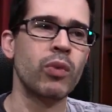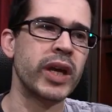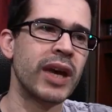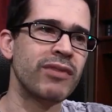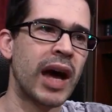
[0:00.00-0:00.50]

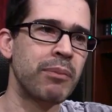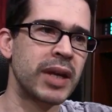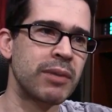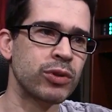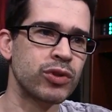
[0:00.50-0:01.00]
we have not
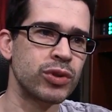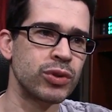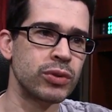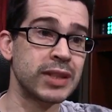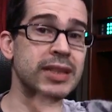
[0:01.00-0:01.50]
been able
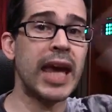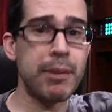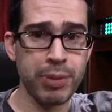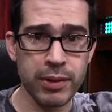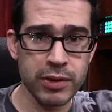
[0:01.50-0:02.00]
to
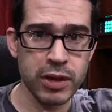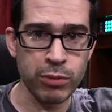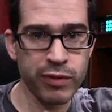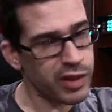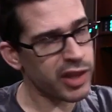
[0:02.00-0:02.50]
escape to
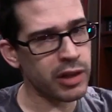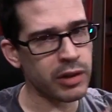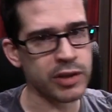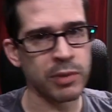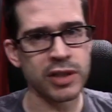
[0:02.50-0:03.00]
the movie
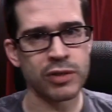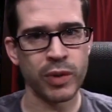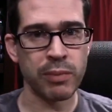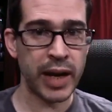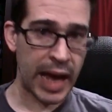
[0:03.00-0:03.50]
theater as much as
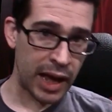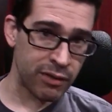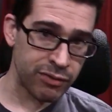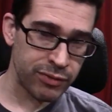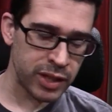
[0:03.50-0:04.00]
we might
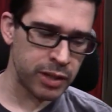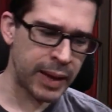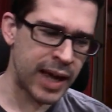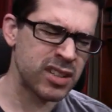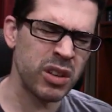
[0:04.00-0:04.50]
have in the
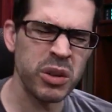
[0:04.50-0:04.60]
past,